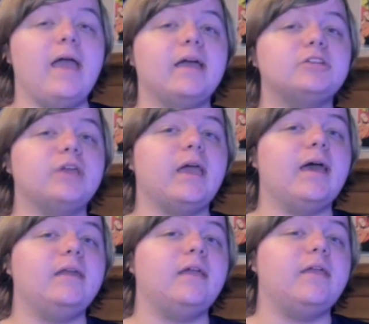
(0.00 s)
actually
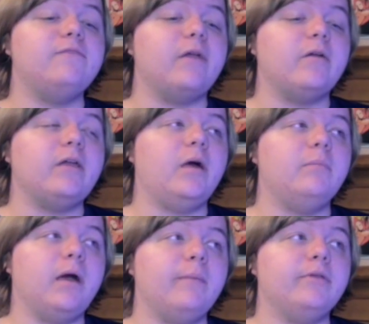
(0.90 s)
had a very
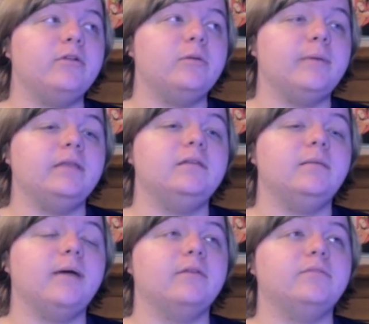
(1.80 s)
unpopular opinion
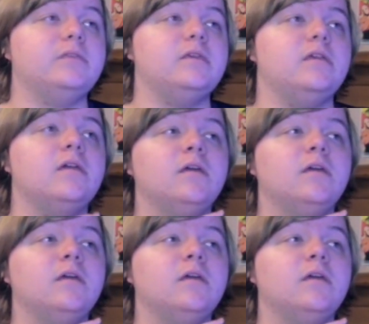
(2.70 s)
about the